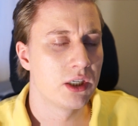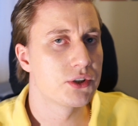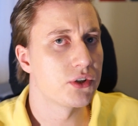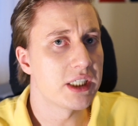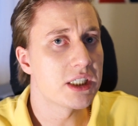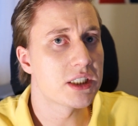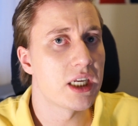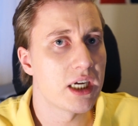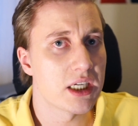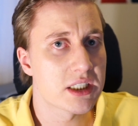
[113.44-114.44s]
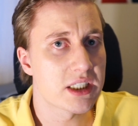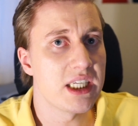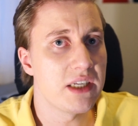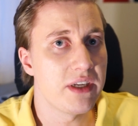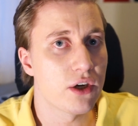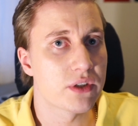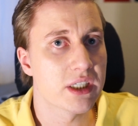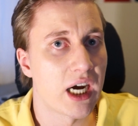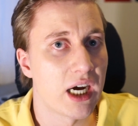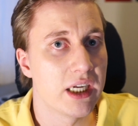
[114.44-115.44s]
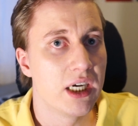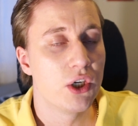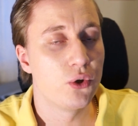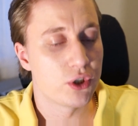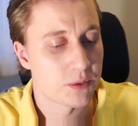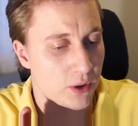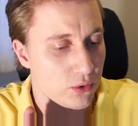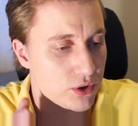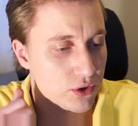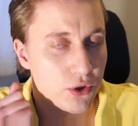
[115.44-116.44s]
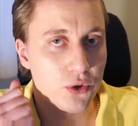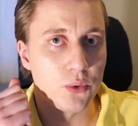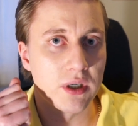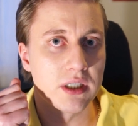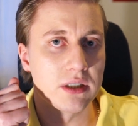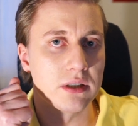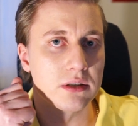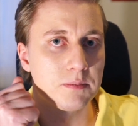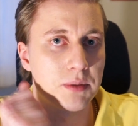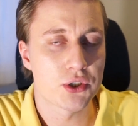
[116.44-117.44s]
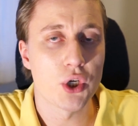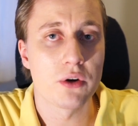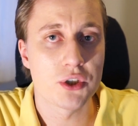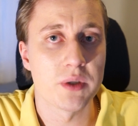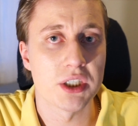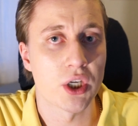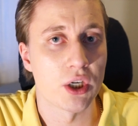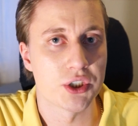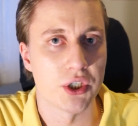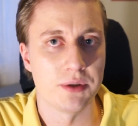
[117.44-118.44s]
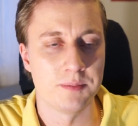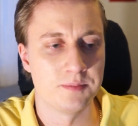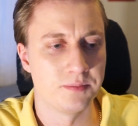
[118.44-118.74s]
So this is the CV of the guy who's supposed to preserve Swedish culture.